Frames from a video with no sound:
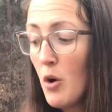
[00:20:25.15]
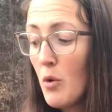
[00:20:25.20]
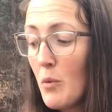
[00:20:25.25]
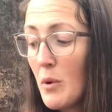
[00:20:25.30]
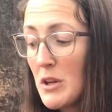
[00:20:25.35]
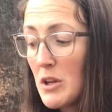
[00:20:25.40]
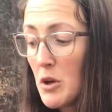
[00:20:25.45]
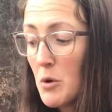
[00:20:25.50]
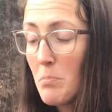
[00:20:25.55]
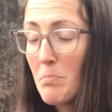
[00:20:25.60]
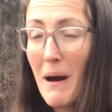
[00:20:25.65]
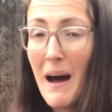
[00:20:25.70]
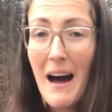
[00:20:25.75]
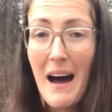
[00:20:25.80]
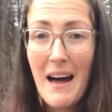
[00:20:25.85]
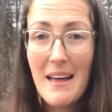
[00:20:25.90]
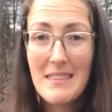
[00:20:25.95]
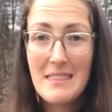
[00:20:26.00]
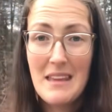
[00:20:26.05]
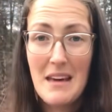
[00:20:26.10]
when you
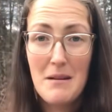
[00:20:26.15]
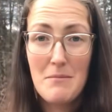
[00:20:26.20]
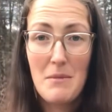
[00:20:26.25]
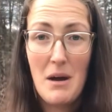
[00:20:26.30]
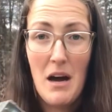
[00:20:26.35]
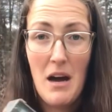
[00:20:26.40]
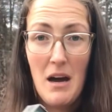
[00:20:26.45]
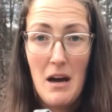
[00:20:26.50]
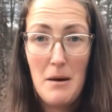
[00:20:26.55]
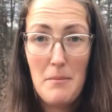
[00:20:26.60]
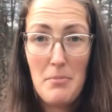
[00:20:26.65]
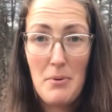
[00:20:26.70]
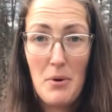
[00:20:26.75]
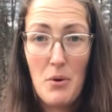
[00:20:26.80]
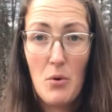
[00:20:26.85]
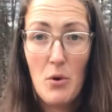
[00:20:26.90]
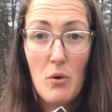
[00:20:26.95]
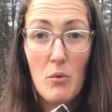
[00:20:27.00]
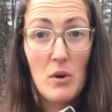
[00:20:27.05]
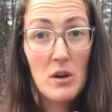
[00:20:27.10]
pot them up,
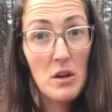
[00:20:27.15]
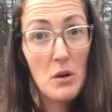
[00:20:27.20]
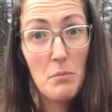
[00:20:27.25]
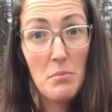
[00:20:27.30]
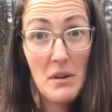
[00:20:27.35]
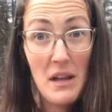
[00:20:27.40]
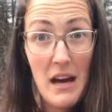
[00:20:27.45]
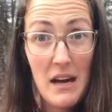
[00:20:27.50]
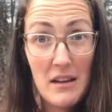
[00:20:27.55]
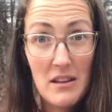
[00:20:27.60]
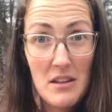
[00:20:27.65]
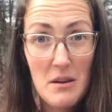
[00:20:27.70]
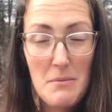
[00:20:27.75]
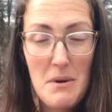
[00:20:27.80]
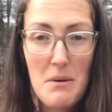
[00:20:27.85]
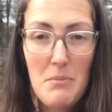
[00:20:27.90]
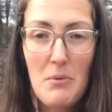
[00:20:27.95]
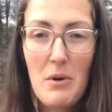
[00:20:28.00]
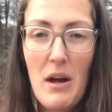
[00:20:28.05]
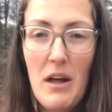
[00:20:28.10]
or when you block them
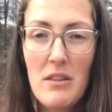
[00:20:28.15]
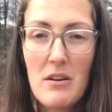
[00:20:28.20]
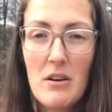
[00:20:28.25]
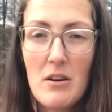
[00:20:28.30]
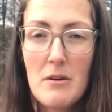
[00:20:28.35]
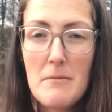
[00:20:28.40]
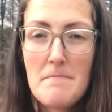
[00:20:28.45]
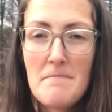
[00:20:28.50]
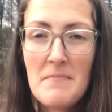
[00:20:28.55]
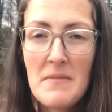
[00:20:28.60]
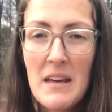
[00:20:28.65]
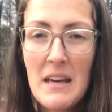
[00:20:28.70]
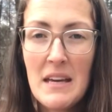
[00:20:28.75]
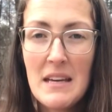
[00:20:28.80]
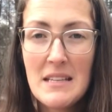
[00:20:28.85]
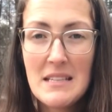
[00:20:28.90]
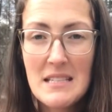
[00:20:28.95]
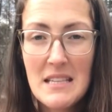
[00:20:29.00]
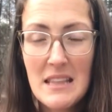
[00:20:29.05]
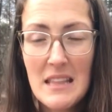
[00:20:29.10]
up rather,
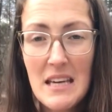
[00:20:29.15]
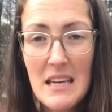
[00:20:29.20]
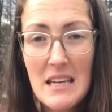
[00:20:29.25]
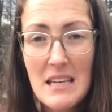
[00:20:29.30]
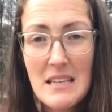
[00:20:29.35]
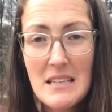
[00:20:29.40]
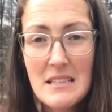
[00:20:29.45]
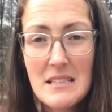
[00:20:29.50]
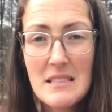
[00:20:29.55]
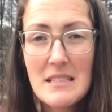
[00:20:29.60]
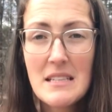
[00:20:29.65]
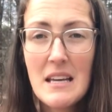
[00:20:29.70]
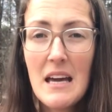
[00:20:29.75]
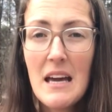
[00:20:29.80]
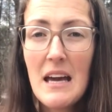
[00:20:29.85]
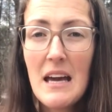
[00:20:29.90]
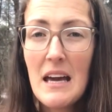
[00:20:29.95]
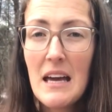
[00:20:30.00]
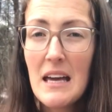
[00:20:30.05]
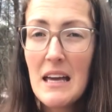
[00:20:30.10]
into these,
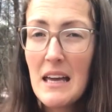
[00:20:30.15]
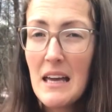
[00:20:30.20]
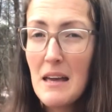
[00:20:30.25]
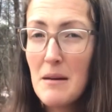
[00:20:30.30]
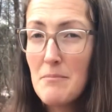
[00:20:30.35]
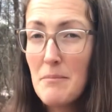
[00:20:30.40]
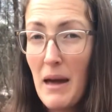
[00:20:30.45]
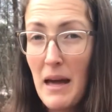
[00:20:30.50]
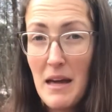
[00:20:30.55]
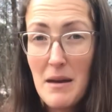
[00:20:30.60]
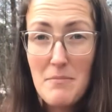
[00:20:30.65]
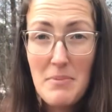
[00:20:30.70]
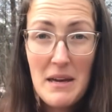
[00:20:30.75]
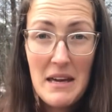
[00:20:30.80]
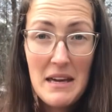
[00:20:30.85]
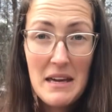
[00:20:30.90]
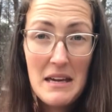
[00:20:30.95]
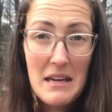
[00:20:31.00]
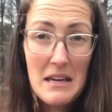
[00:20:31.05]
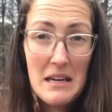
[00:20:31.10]
it may
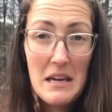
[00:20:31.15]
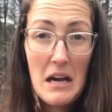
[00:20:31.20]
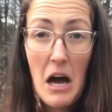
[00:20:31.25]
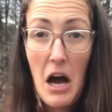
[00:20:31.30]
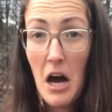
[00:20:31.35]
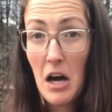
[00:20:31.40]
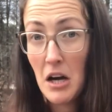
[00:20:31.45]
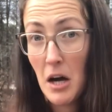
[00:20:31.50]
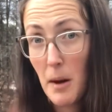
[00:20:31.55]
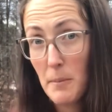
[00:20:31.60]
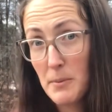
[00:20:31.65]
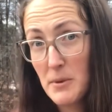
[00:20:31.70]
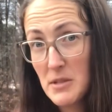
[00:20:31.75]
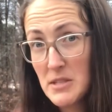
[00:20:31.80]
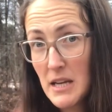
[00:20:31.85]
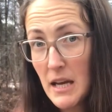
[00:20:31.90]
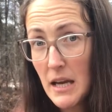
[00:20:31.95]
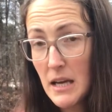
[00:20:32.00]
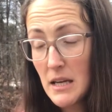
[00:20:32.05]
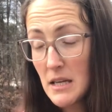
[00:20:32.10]
be a couple
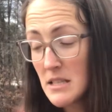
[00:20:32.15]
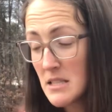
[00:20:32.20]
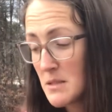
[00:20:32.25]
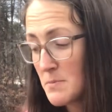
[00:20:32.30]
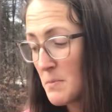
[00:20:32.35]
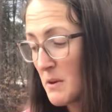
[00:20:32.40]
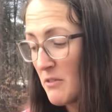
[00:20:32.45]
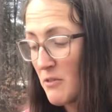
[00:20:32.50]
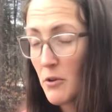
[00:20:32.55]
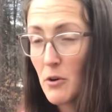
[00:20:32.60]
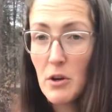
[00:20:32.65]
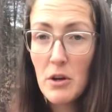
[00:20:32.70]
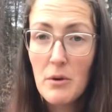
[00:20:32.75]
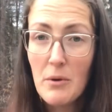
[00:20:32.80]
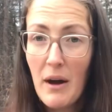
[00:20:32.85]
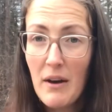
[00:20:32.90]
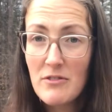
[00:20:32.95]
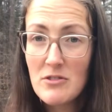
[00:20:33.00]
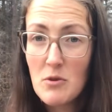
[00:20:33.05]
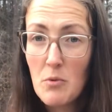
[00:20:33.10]
days before you
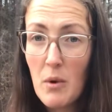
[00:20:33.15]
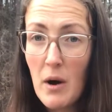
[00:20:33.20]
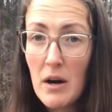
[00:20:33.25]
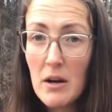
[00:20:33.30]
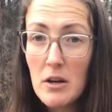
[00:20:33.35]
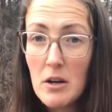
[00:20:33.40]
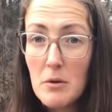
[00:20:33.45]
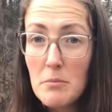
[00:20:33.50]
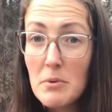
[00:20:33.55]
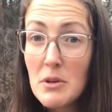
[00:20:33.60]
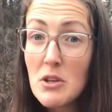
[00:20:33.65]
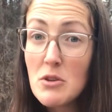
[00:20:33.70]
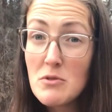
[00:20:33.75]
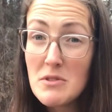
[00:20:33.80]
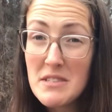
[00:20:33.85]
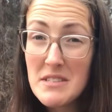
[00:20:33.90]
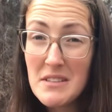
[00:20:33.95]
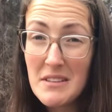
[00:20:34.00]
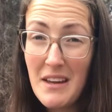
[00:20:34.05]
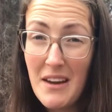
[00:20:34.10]
have to water, but you
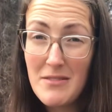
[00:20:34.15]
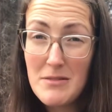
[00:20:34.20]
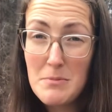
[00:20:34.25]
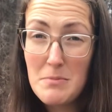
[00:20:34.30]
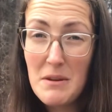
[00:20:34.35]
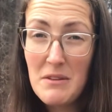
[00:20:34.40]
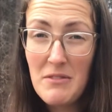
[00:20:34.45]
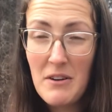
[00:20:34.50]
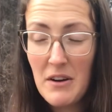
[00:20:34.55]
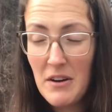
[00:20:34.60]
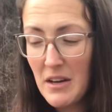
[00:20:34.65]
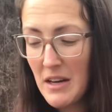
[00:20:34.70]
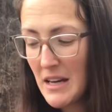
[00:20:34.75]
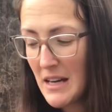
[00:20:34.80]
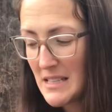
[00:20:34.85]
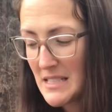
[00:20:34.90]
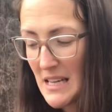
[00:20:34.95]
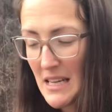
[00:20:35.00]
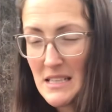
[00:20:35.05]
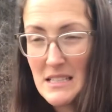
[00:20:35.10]
still have to be very
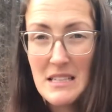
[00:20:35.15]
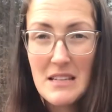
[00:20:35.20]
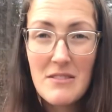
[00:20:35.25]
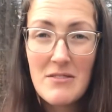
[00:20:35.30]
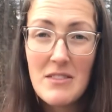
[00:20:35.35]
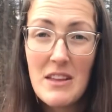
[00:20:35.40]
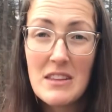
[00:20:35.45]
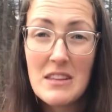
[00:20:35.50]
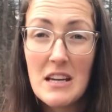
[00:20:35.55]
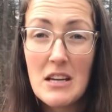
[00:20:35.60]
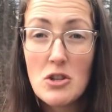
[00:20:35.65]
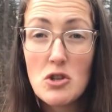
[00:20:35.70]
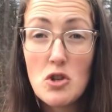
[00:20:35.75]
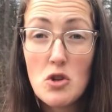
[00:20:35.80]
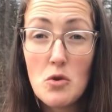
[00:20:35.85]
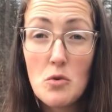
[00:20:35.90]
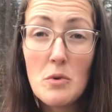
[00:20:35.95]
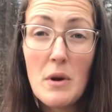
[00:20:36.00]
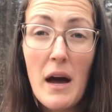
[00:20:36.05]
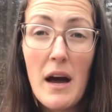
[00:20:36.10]
attentive that they
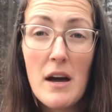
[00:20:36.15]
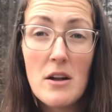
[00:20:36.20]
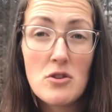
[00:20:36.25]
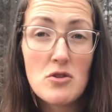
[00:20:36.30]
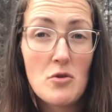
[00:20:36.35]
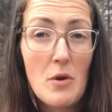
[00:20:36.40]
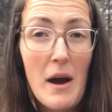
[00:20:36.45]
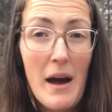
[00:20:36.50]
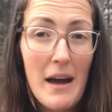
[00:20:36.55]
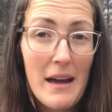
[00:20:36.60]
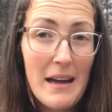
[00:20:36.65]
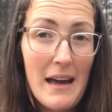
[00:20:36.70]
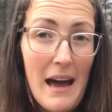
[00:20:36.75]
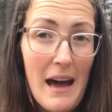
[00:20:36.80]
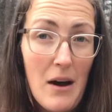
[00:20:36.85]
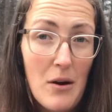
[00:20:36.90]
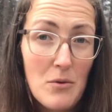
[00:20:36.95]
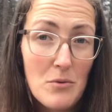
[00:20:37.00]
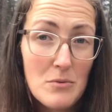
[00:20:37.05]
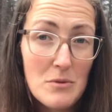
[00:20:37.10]
do not dry
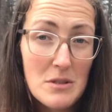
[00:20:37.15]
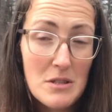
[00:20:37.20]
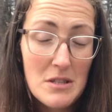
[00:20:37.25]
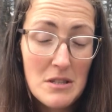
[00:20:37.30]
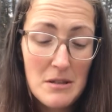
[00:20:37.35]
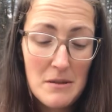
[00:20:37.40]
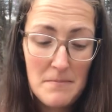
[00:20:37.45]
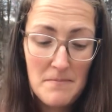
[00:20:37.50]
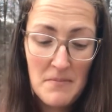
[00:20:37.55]
out.